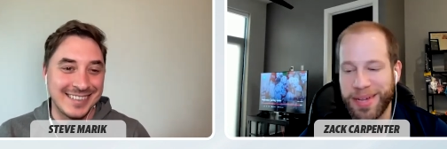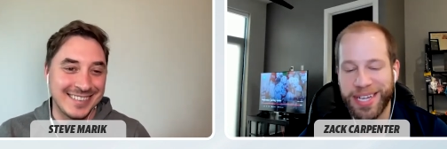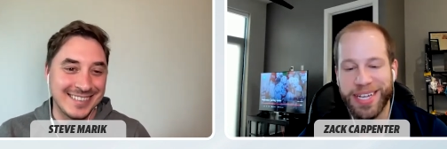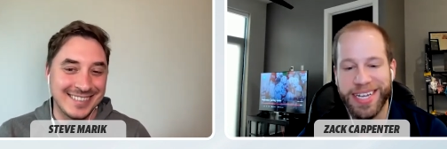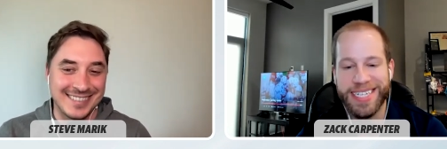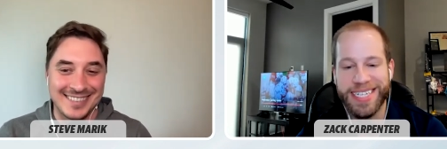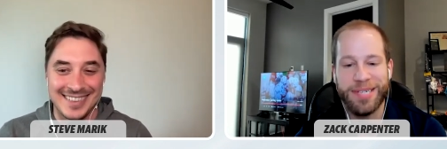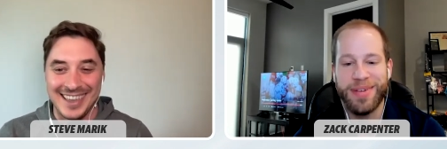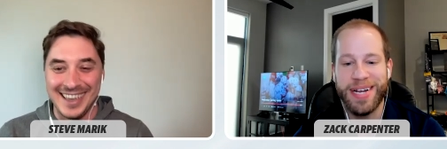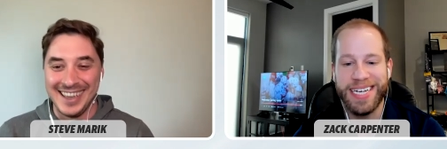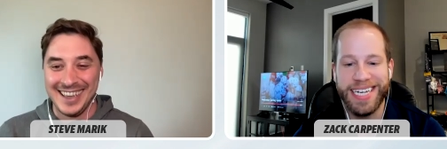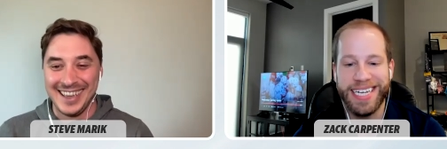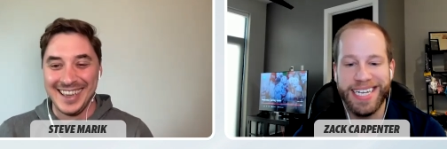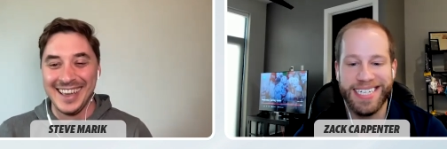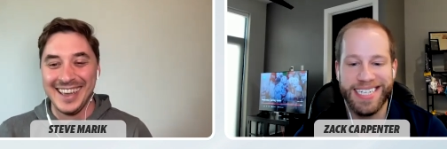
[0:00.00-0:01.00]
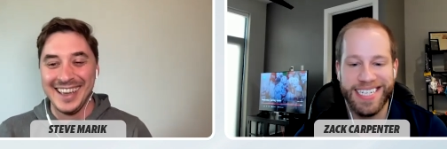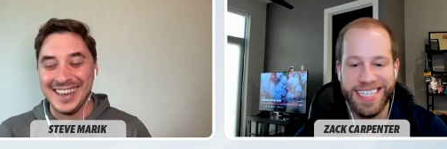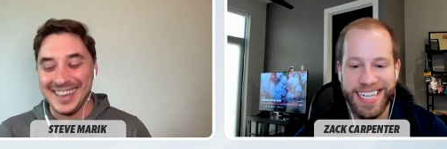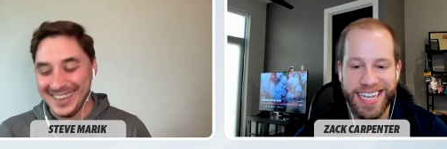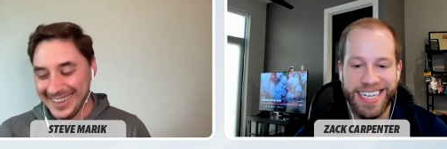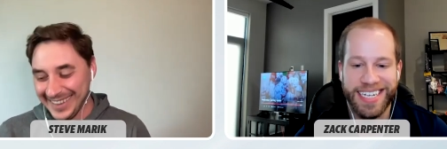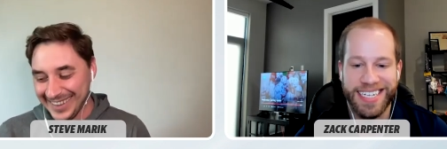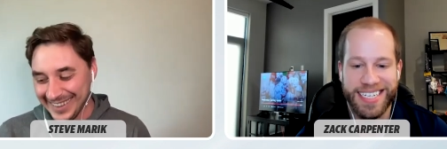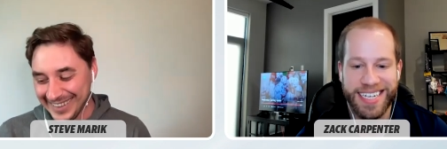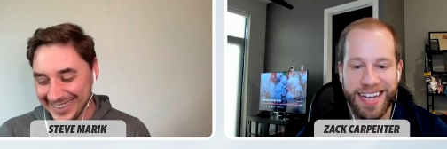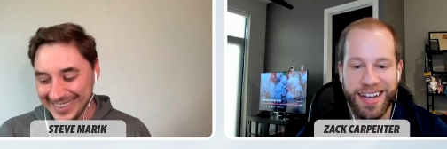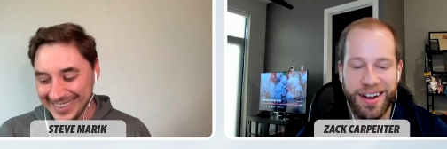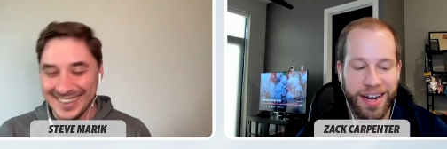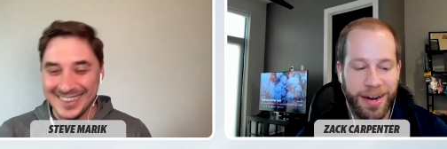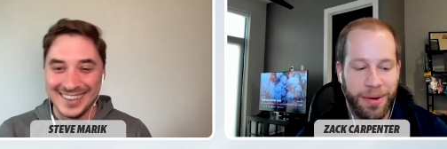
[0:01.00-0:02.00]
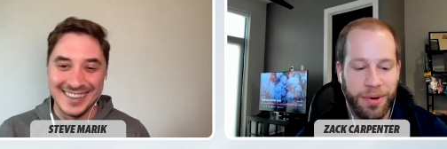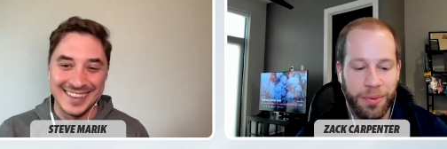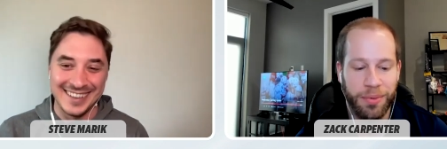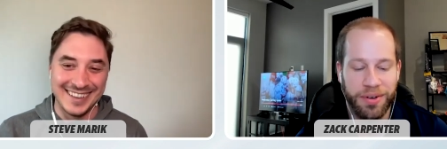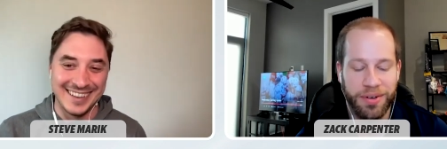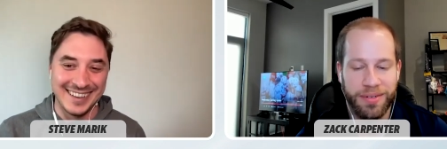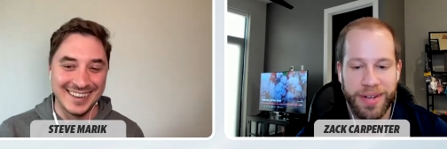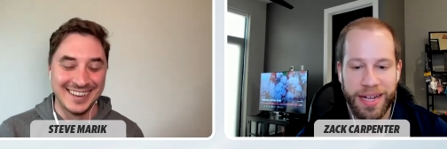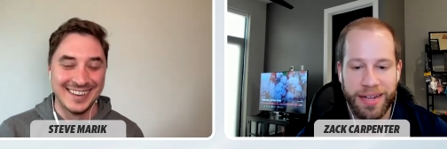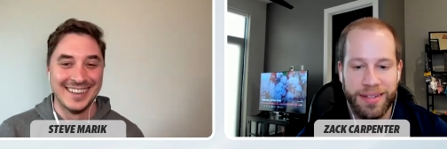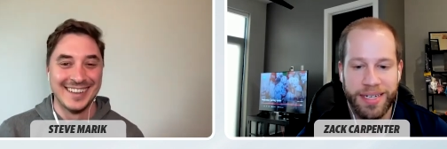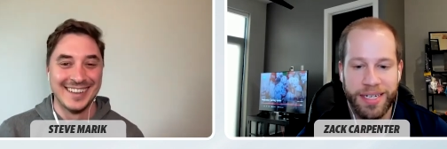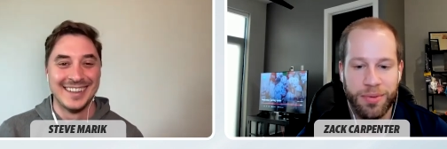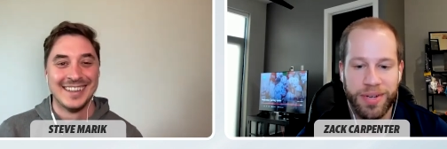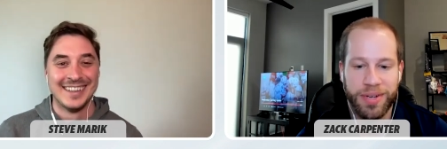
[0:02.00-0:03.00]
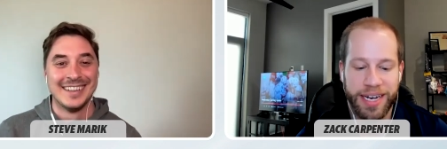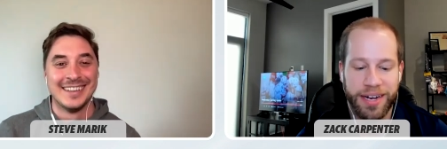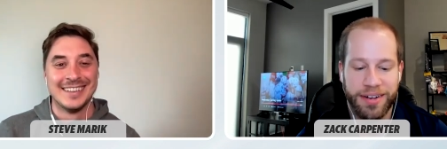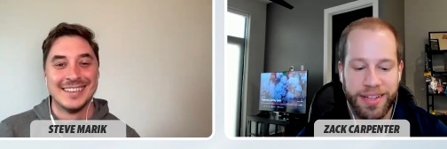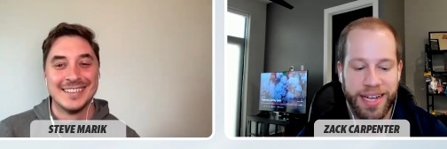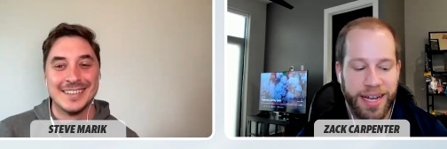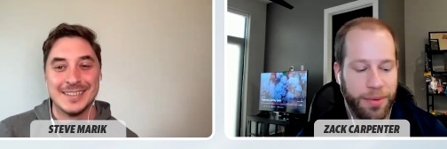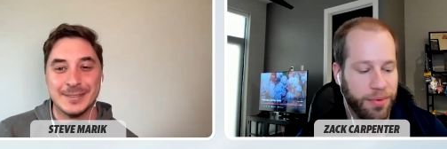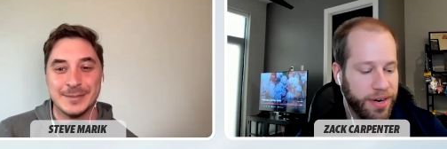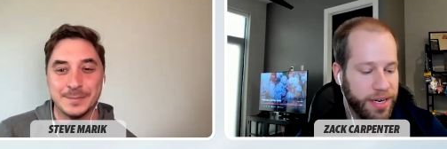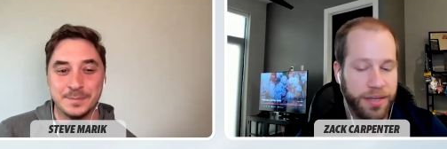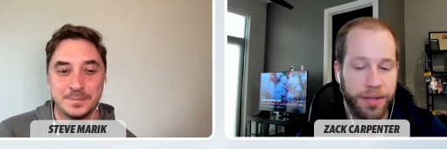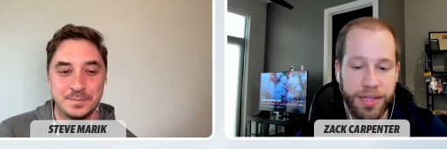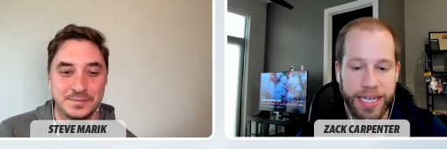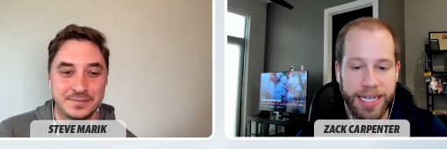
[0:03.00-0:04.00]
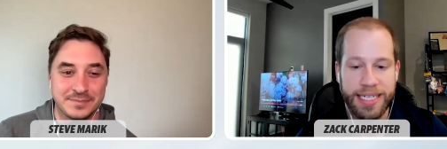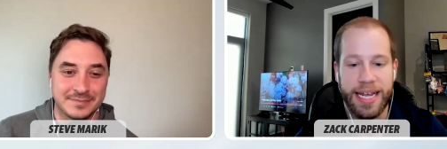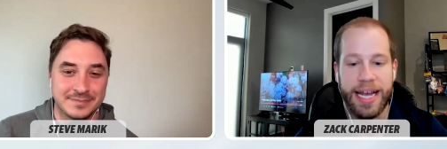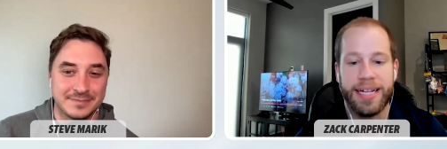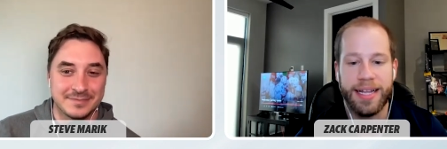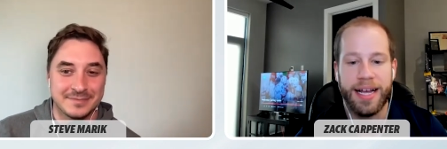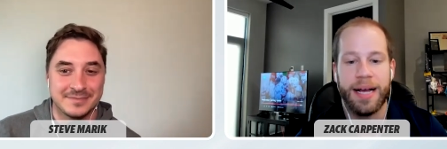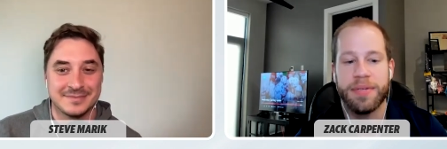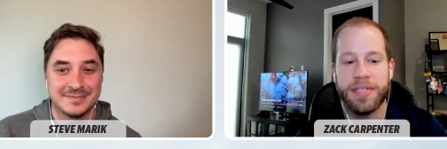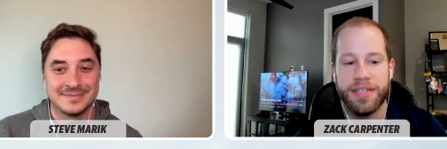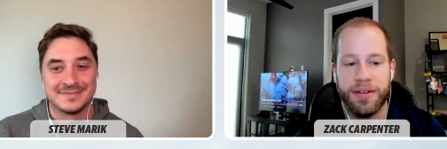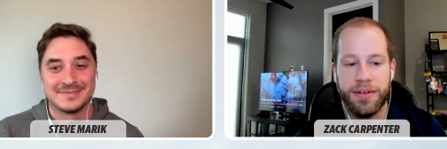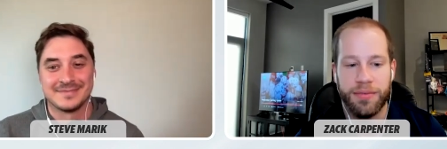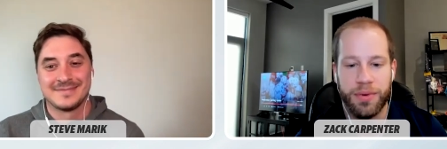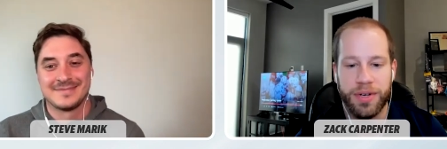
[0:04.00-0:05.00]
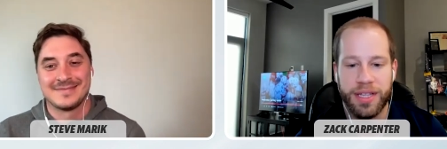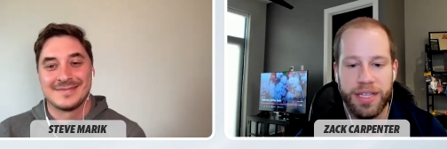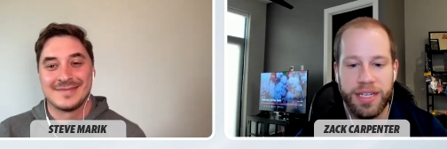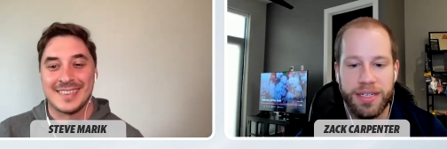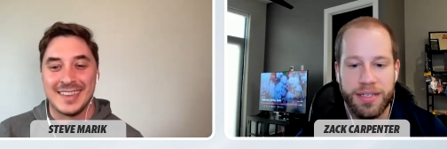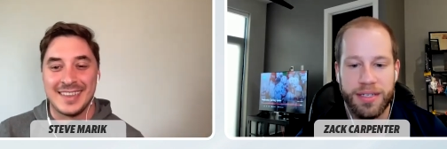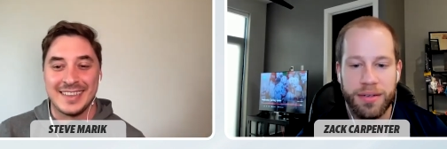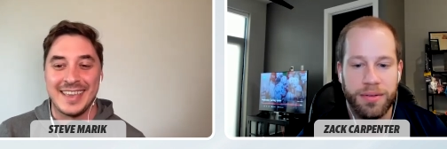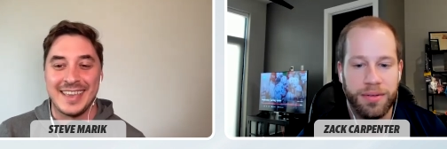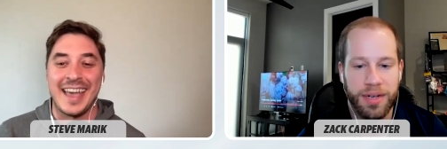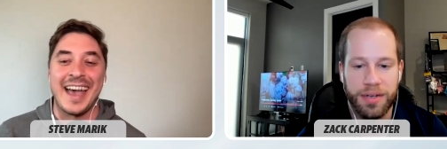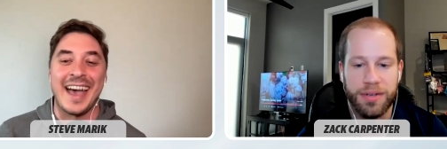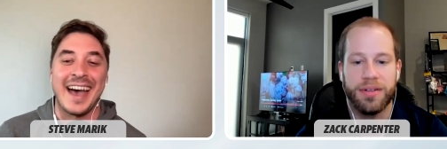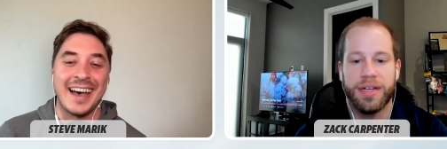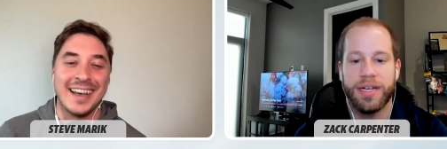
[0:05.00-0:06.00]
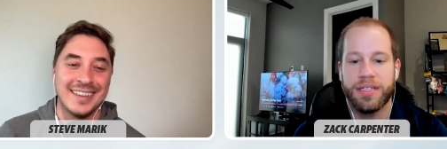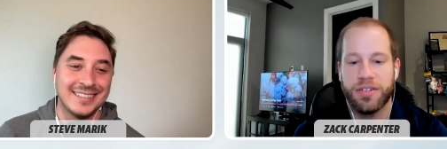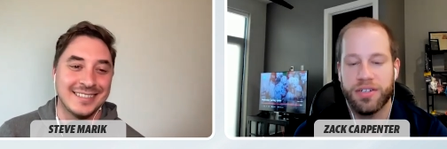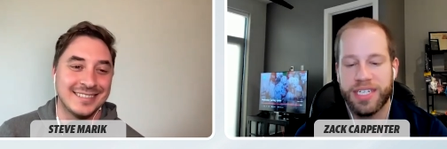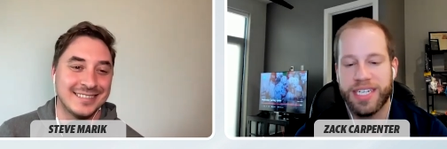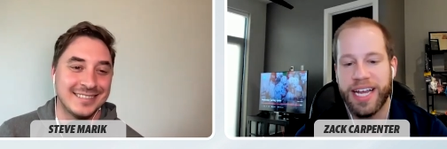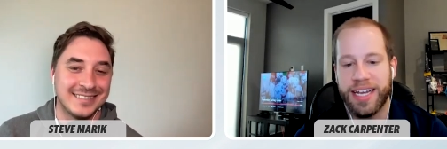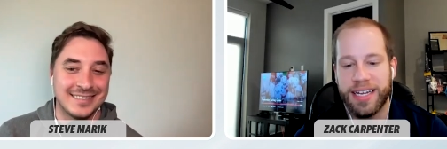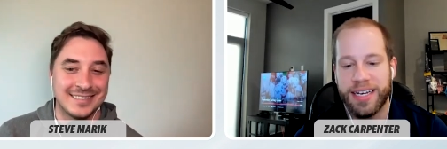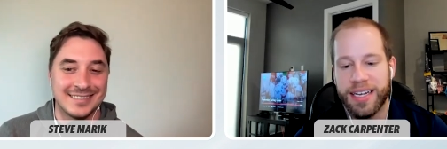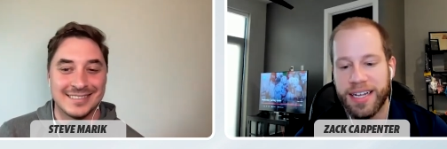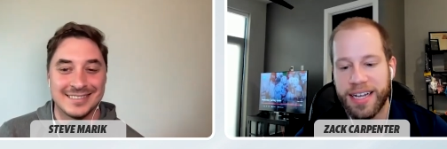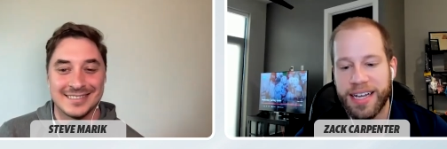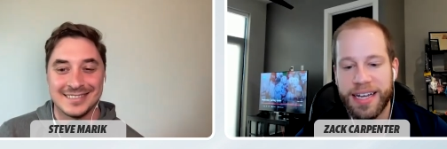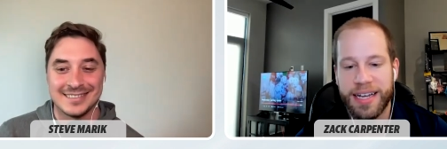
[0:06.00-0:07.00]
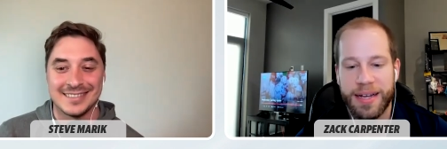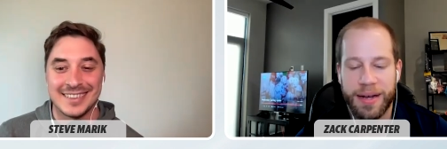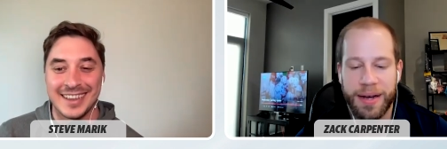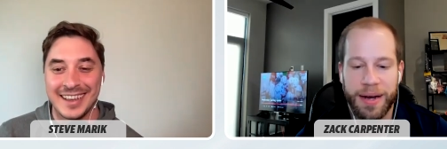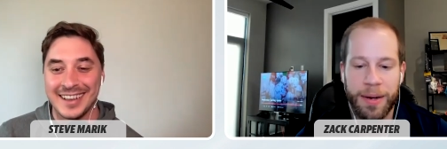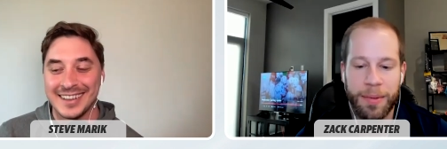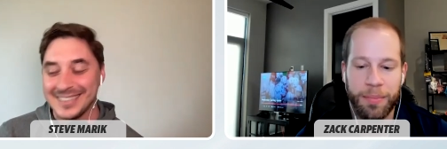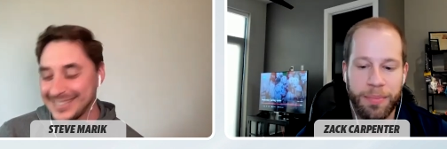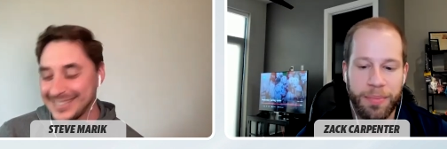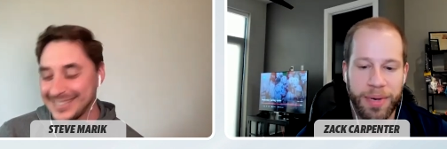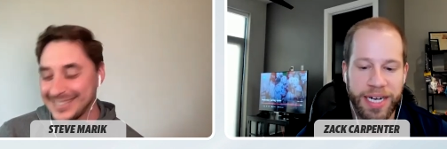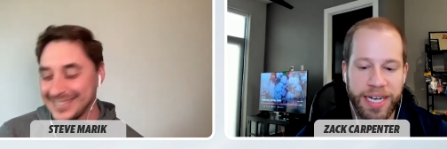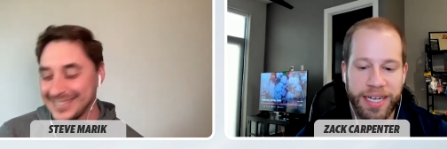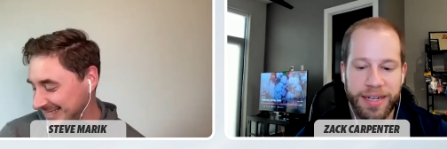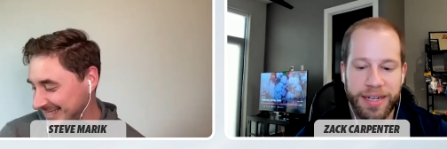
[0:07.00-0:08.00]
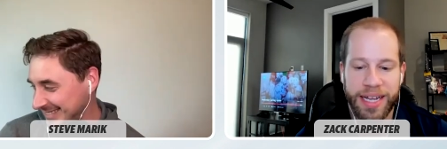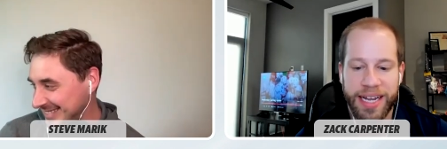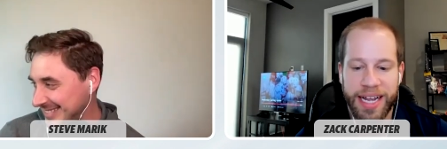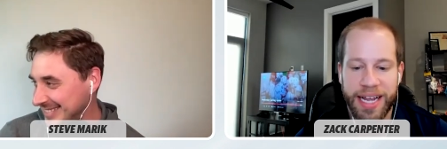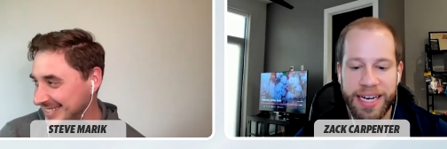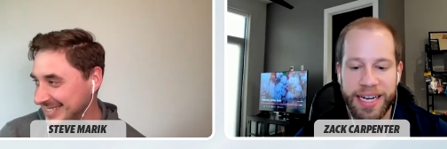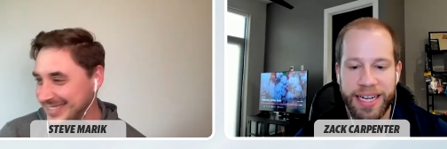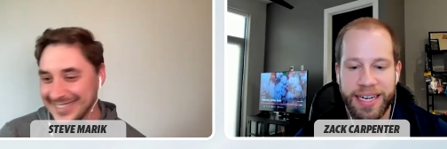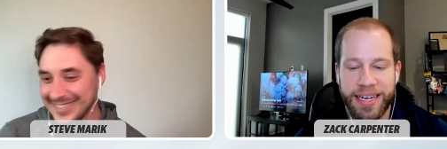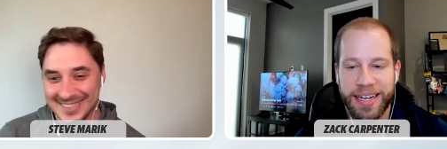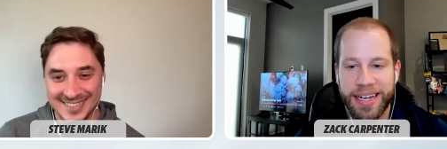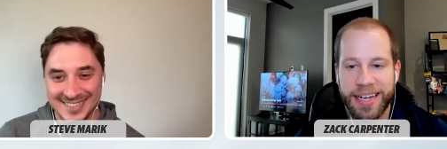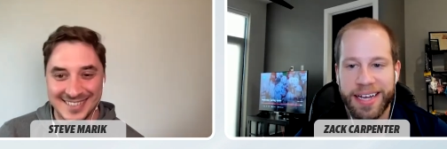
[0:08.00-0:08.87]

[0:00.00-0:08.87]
Speaker 1: he could get some ideas, and then he could say, "All right, well, we're at least we could hear that. We're going to do the exact opposite of what these two knuckleheads yeah. are saying." Yeah. Um, but any